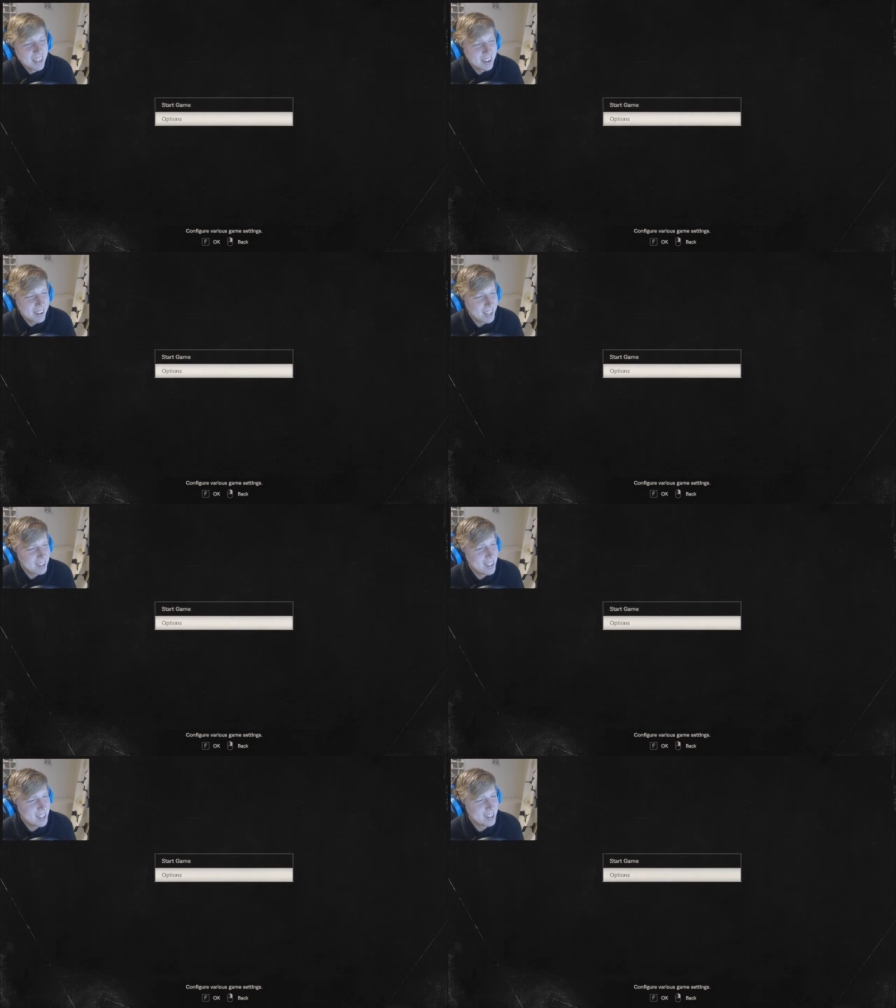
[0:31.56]
I'm
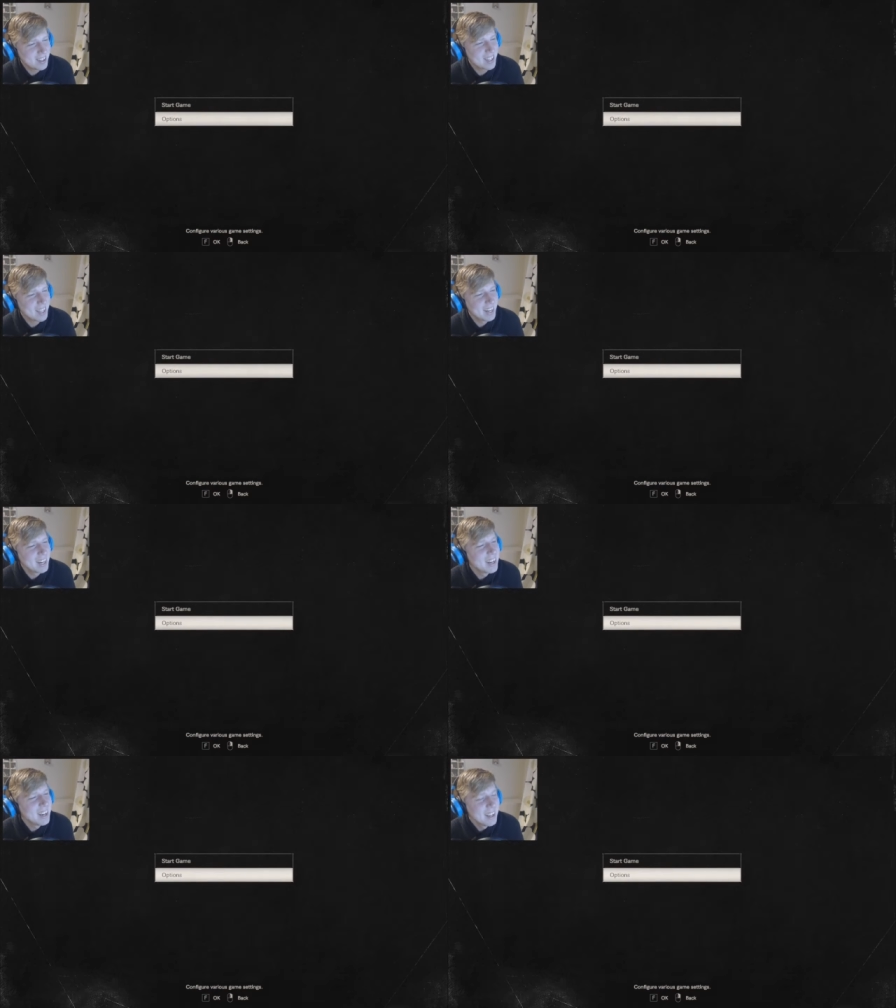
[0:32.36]
gonna be so
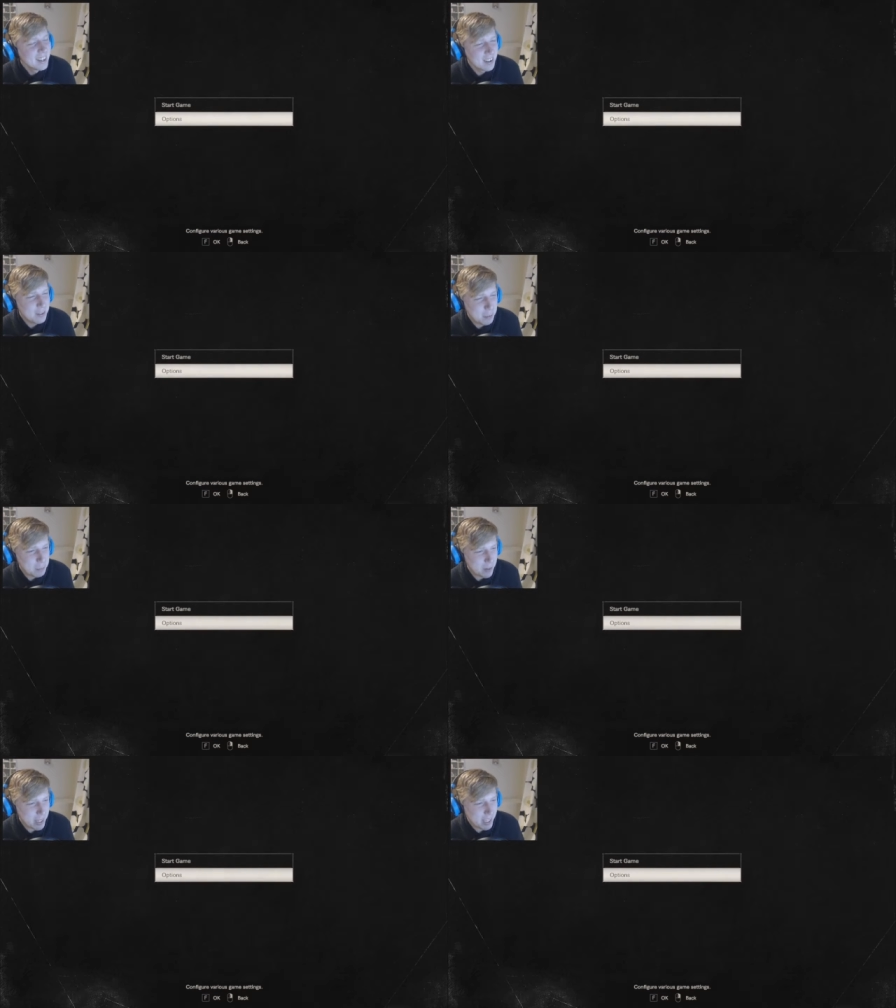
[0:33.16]
scared. What if I
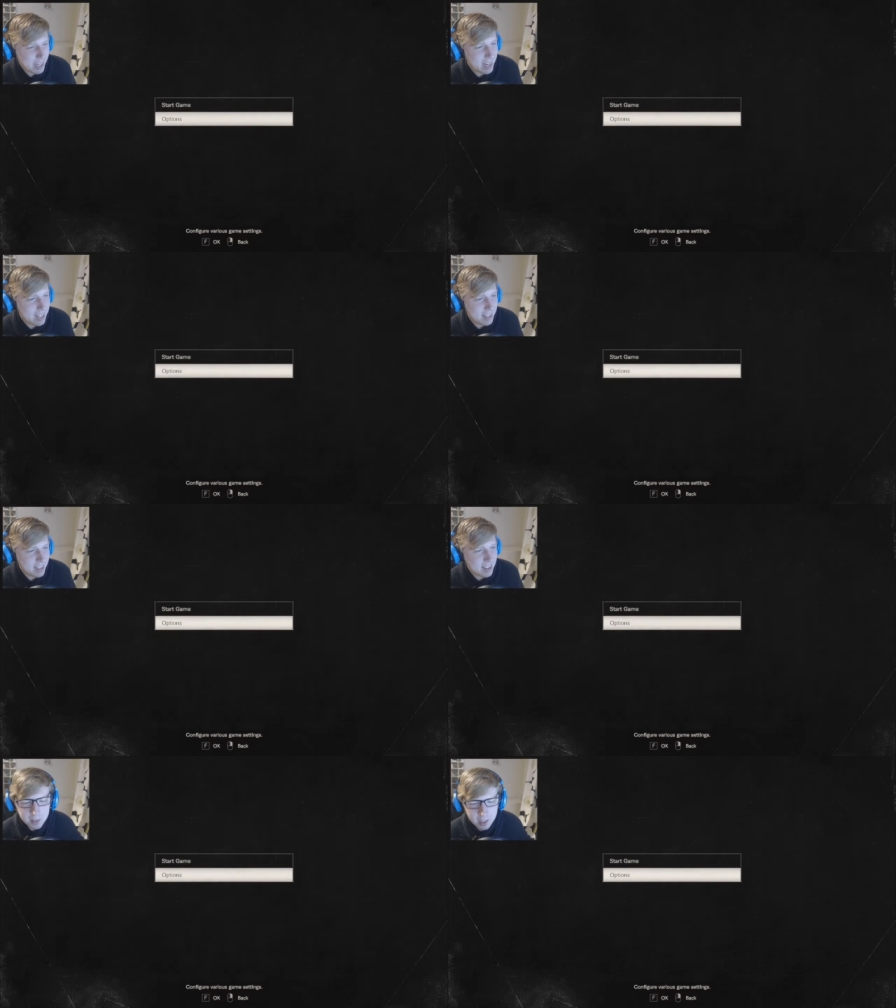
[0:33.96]
break the
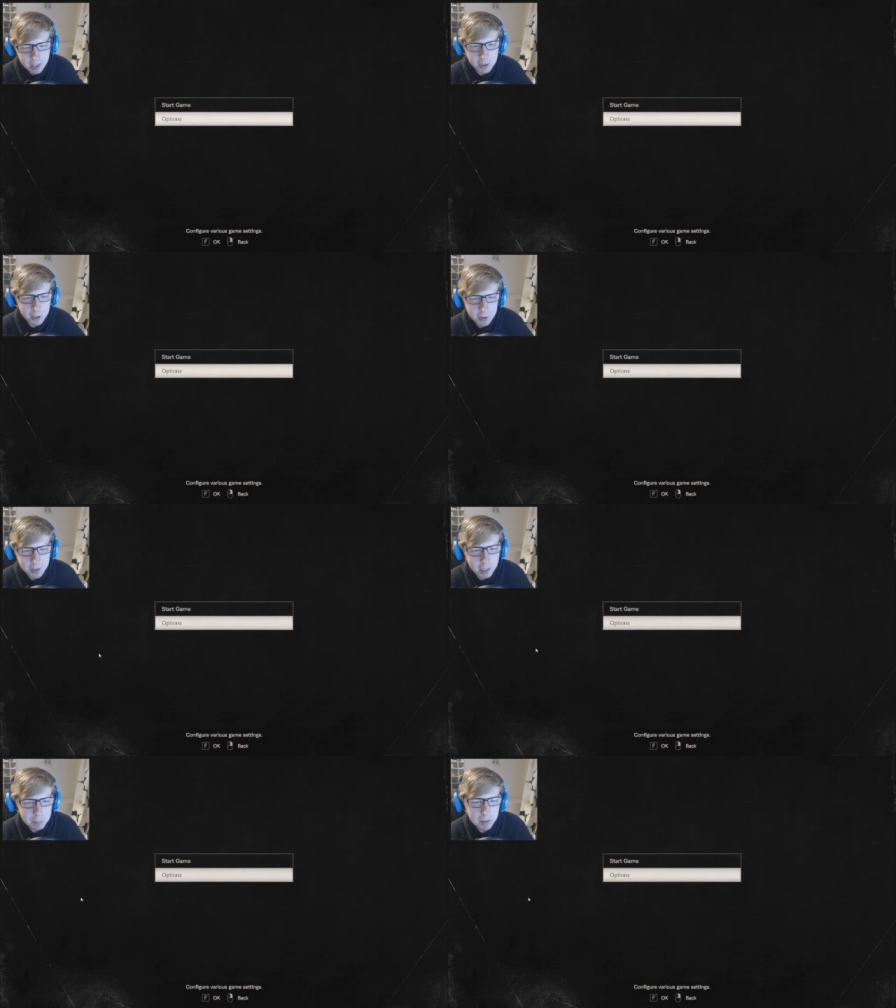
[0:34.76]
glasses? Screw
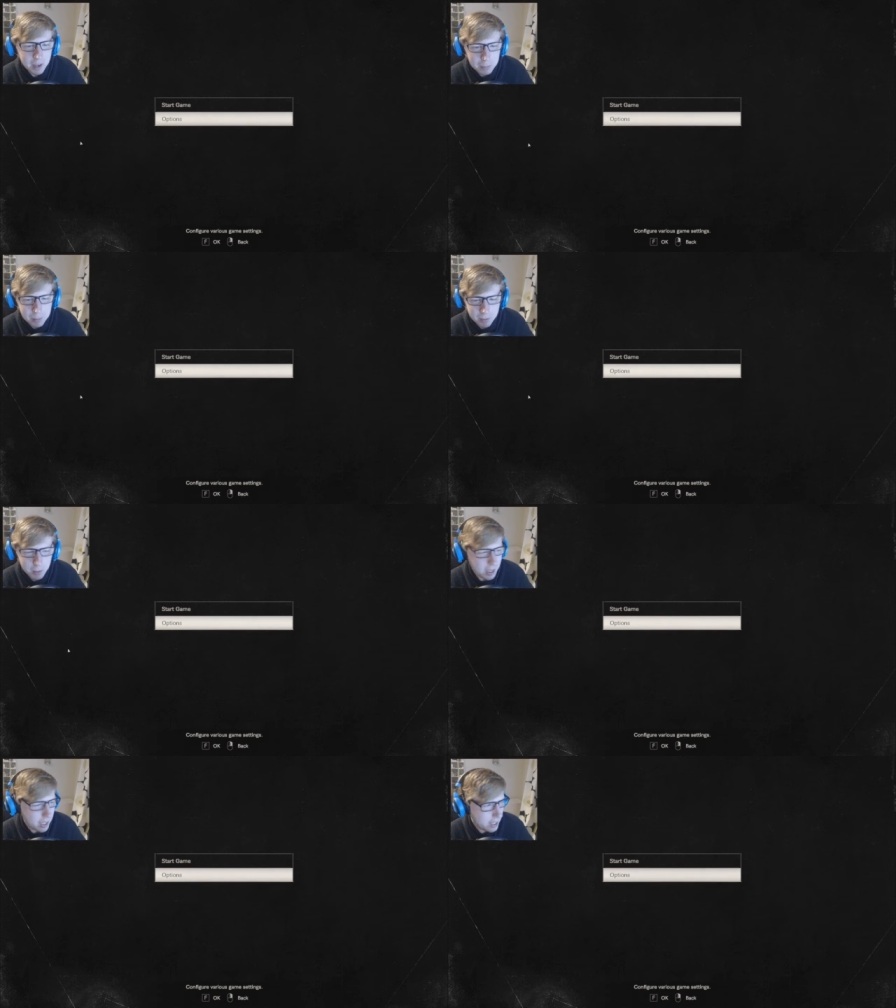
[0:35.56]
it, I'm, I'm
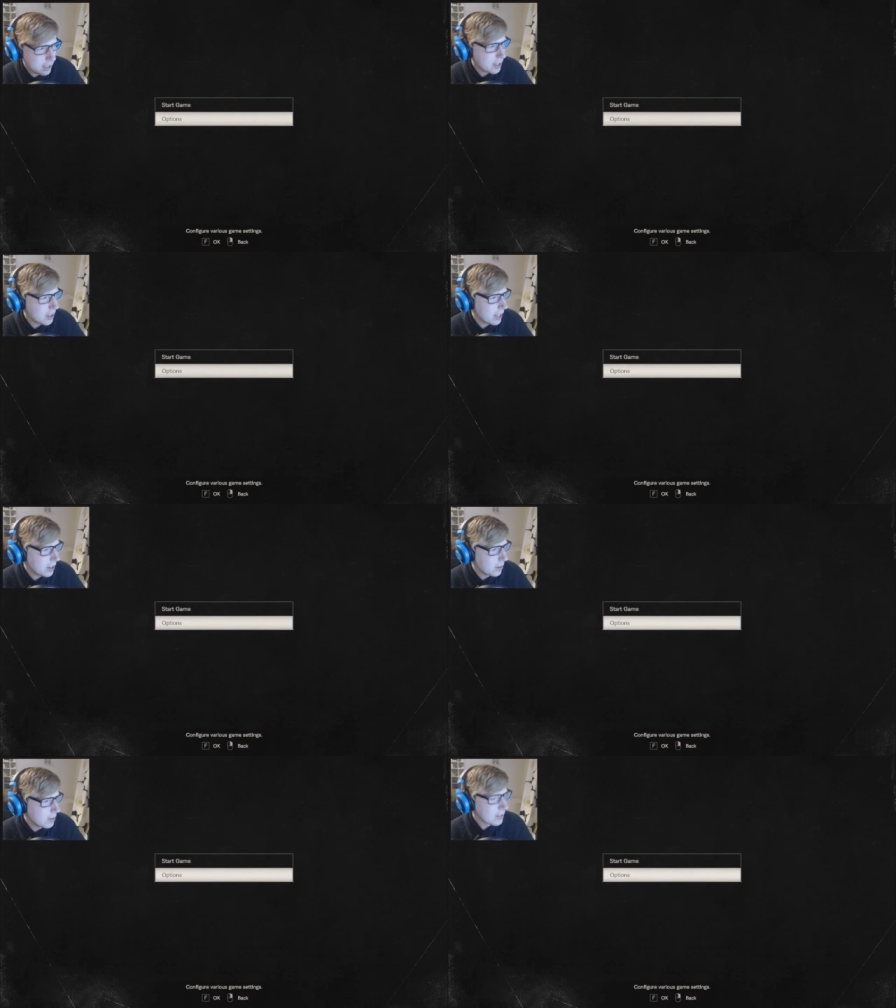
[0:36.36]
avoiding this because I
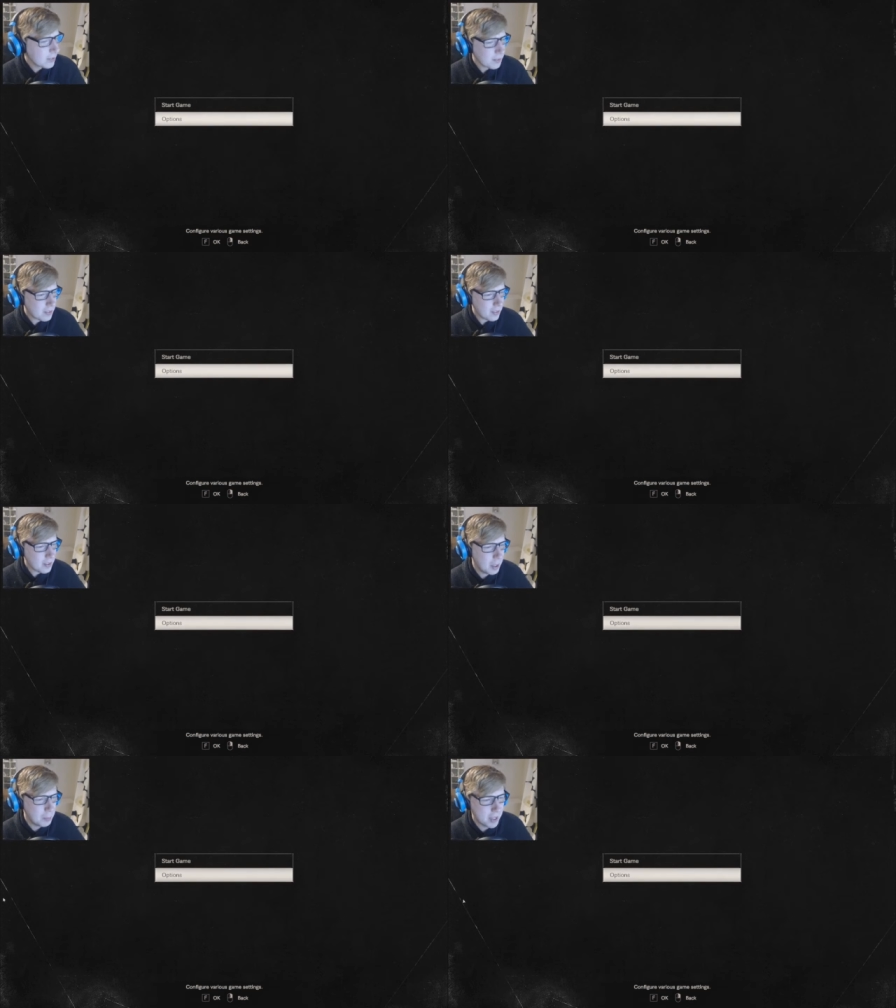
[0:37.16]
don't...
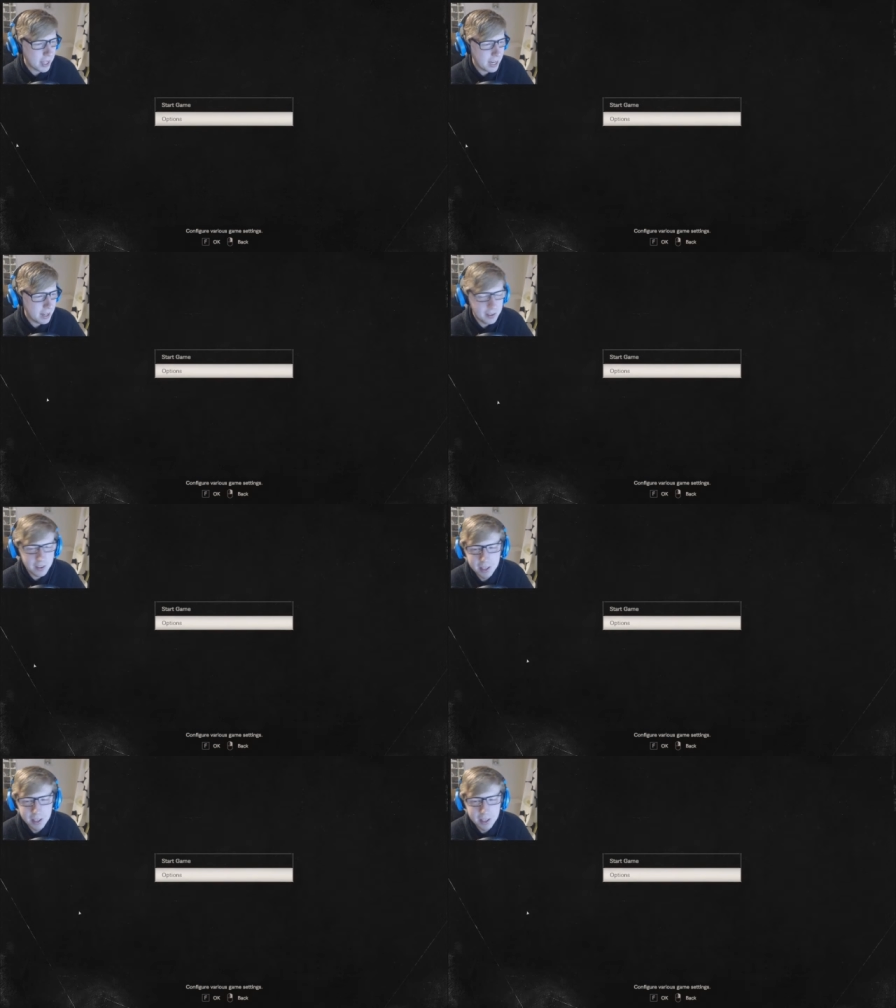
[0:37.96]
I'm scared.